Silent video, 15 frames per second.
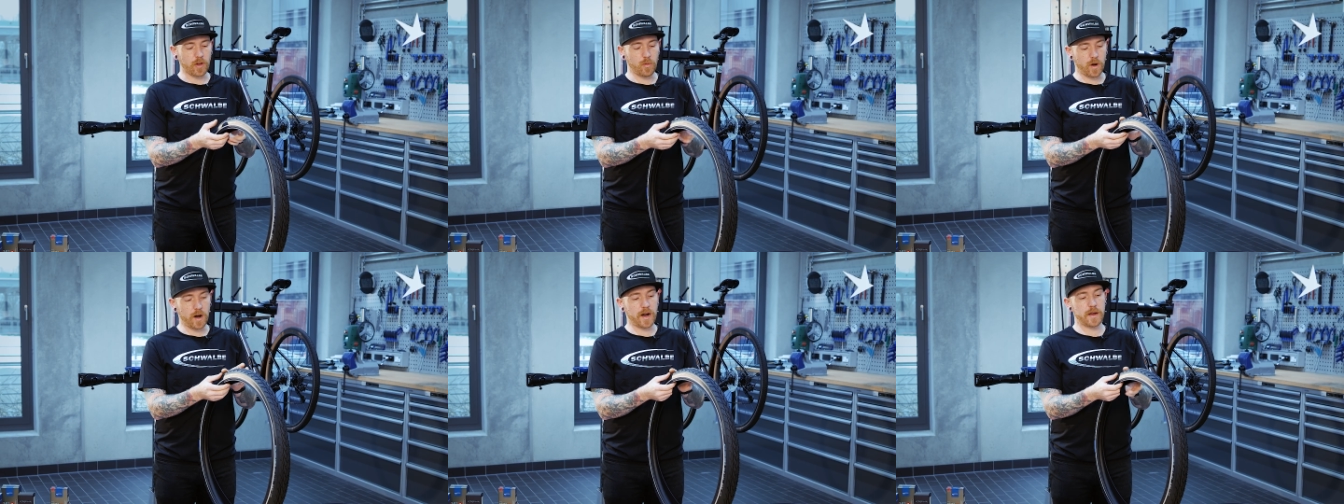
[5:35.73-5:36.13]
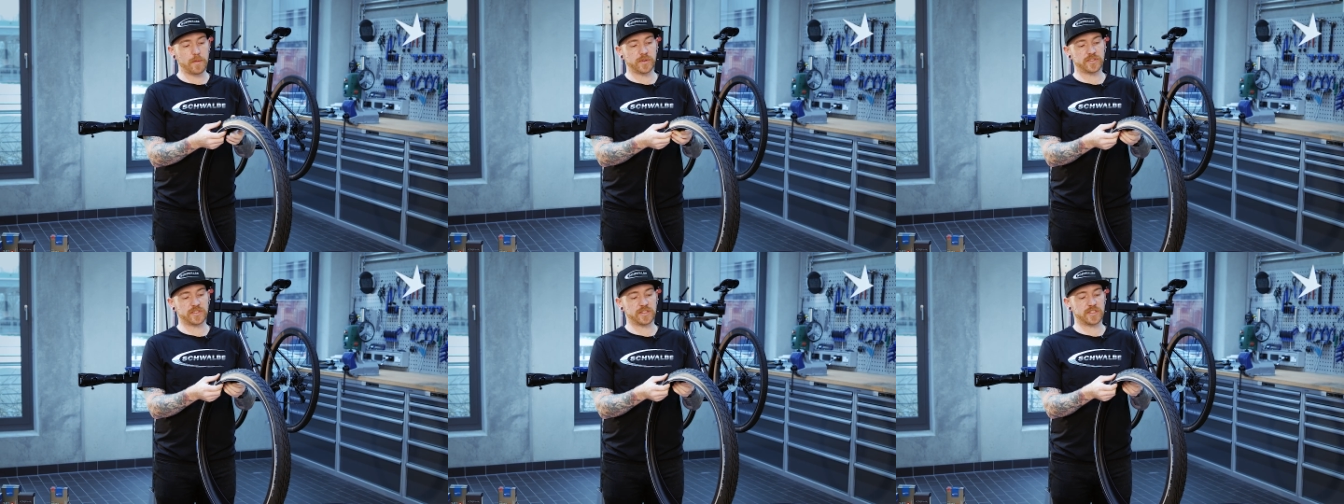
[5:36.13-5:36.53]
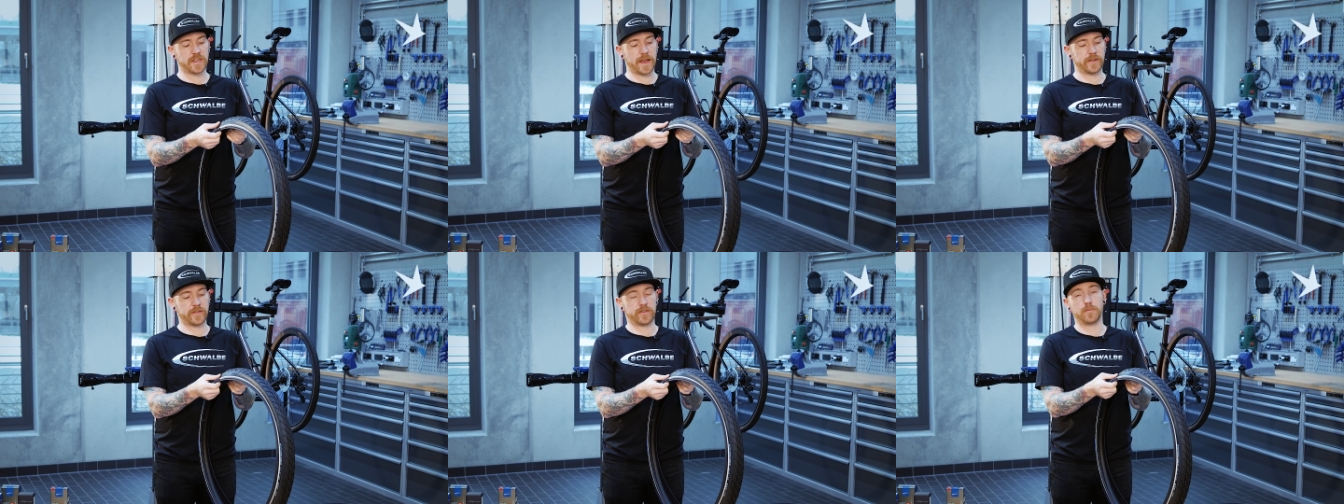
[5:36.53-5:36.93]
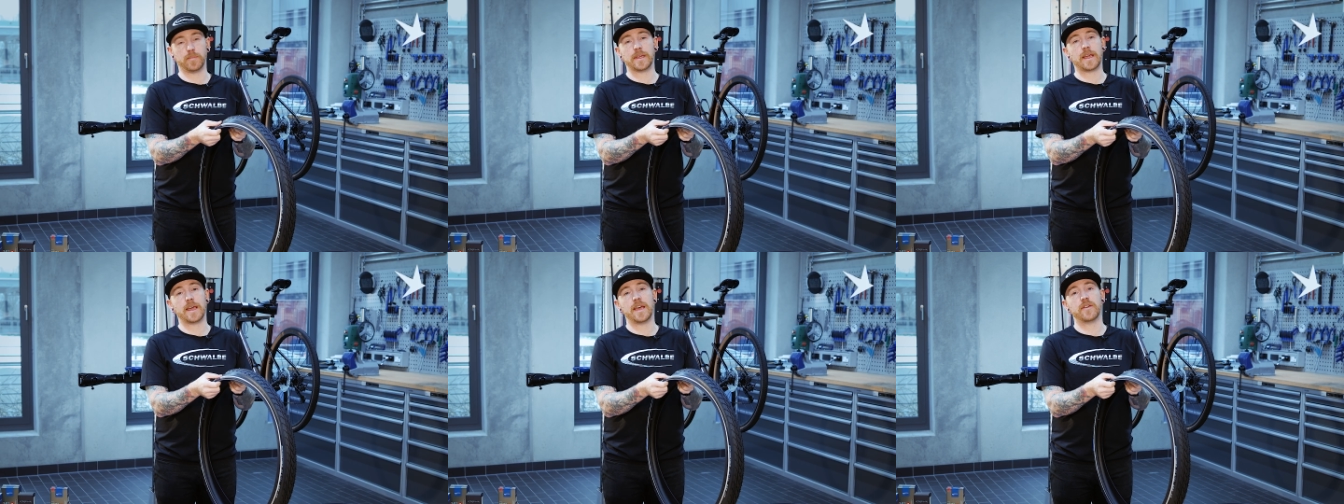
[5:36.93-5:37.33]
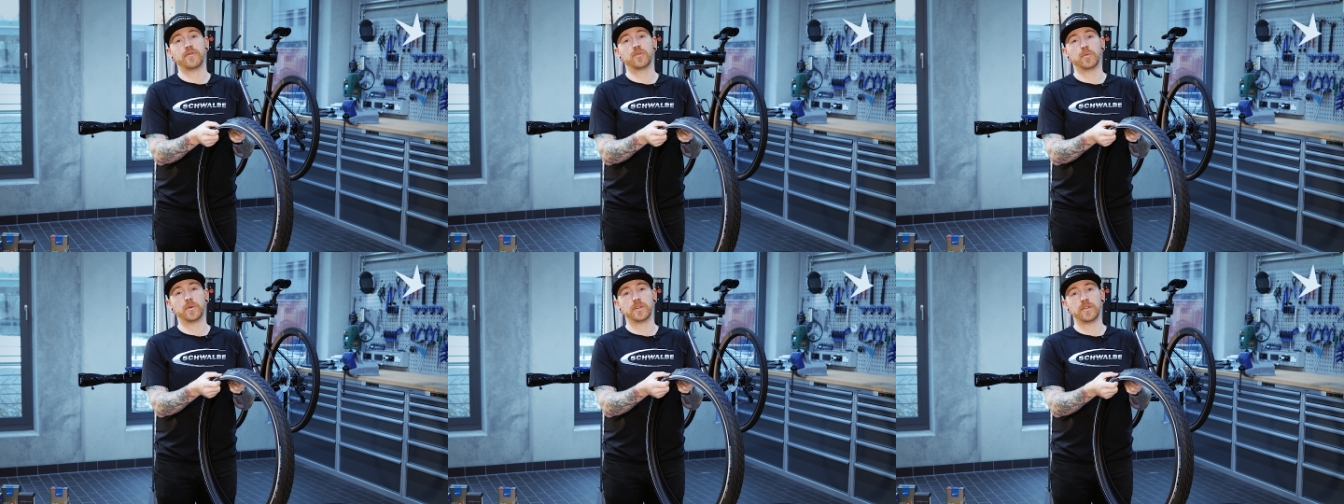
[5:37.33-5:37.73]
What I would suggest, and be
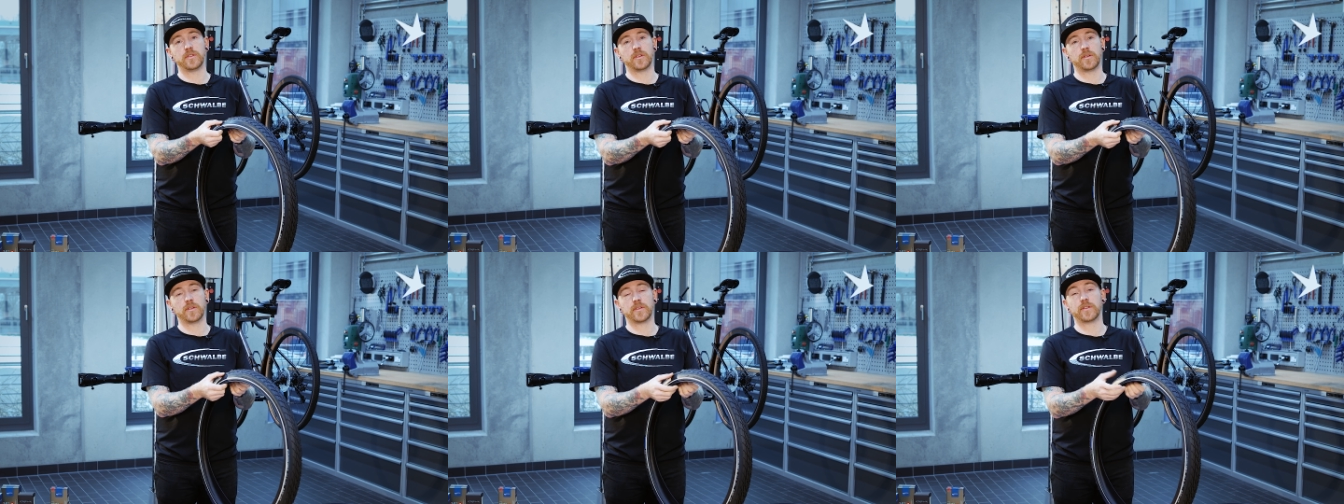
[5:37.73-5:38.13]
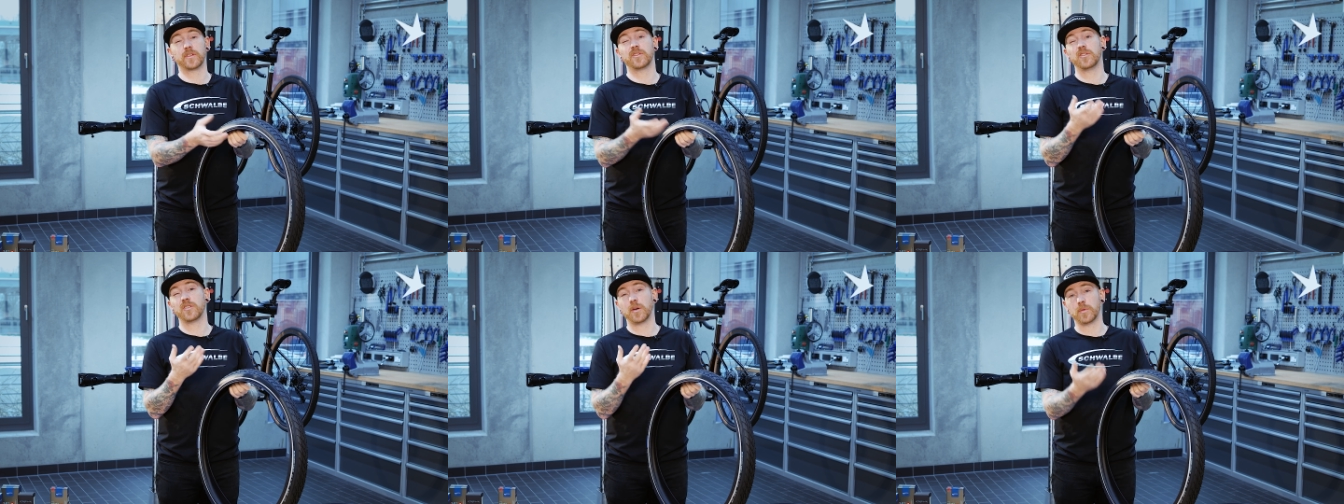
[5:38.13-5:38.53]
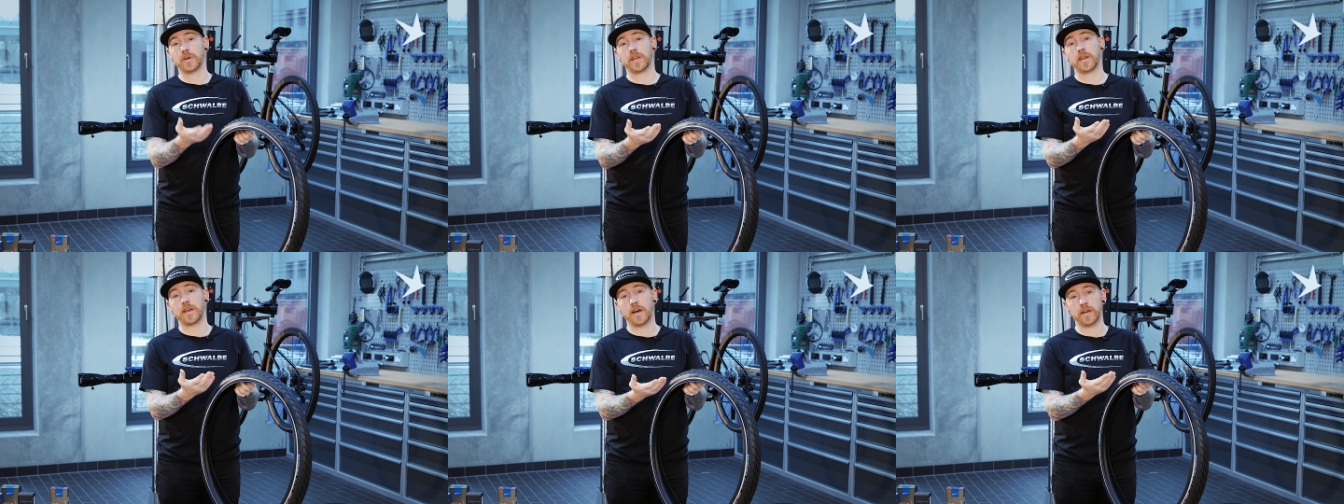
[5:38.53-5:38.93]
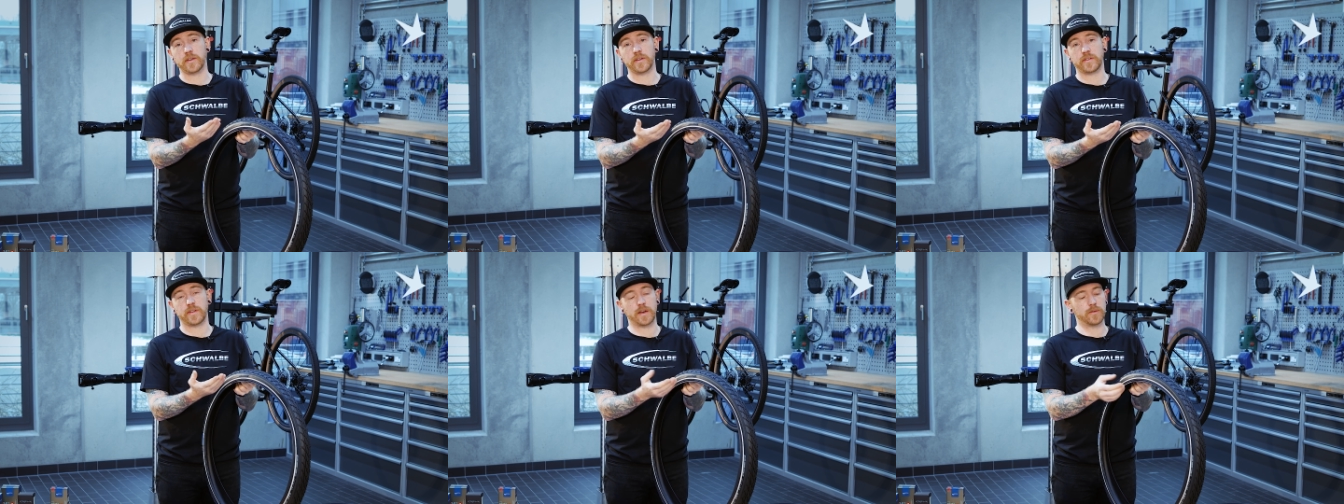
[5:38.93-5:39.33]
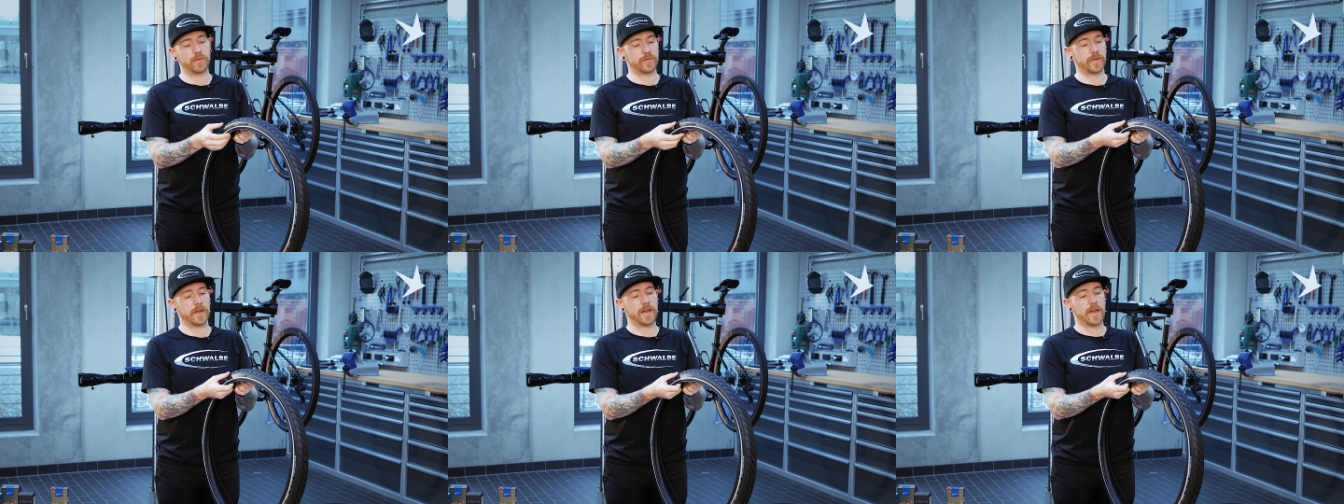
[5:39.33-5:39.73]
careful when you do this because you don't want to cut
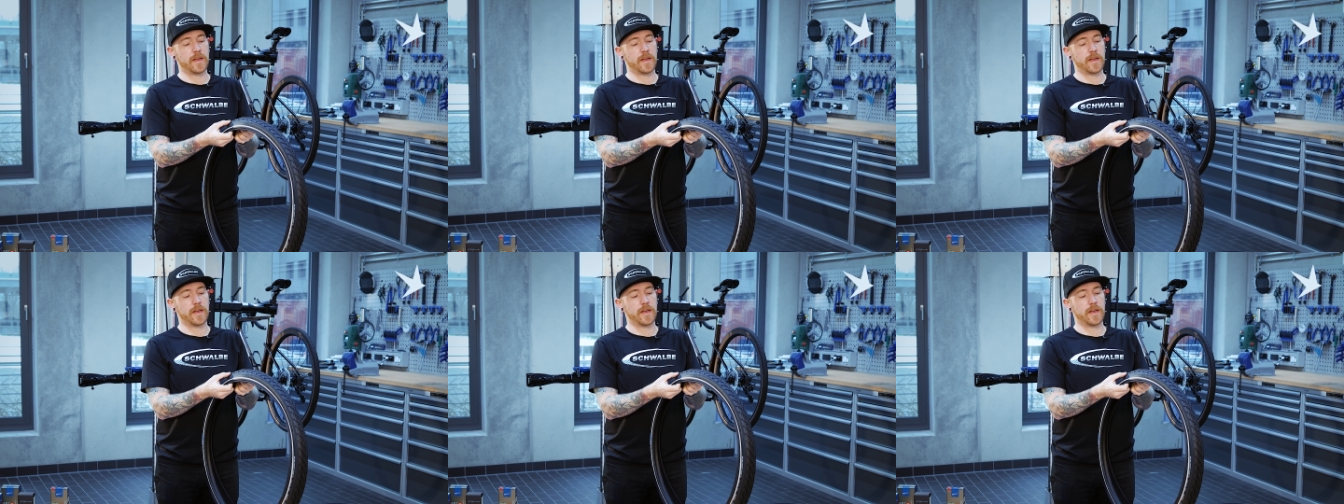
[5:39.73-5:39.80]
yourself